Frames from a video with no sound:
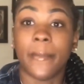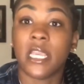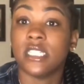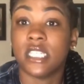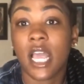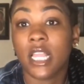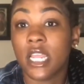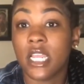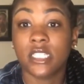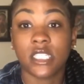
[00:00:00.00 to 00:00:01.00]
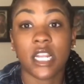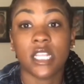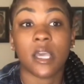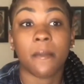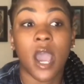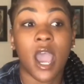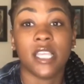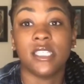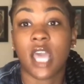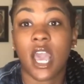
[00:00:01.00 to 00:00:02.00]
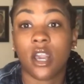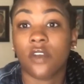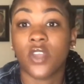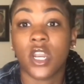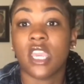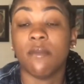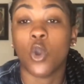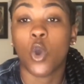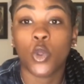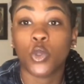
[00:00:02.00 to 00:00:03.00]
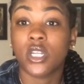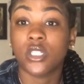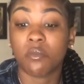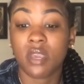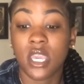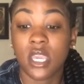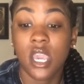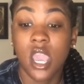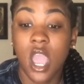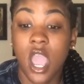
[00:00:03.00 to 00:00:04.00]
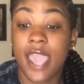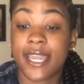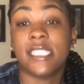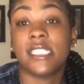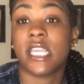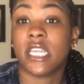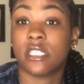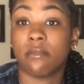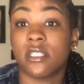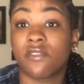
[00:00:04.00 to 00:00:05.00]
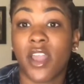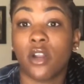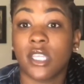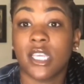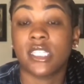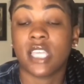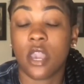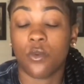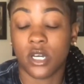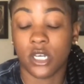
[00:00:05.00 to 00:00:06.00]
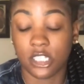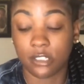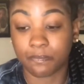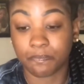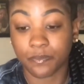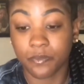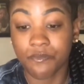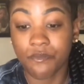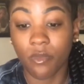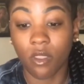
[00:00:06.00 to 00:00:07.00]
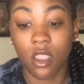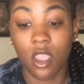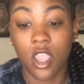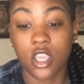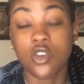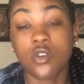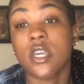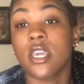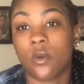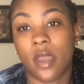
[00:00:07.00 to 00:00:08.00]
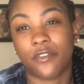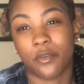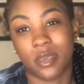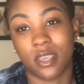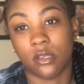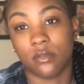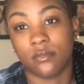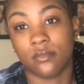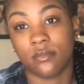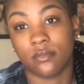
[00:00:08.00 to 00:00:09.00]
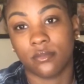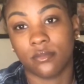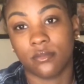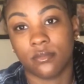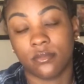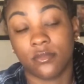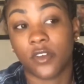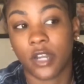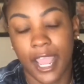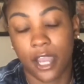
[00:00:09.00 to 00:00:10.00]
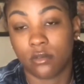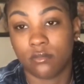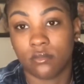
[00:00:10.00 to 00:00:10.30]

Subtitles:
He's yelling, steady talking about how he's not gonna keep going through this with me. And he said to me, his final thing he said was, you could get away from me for now,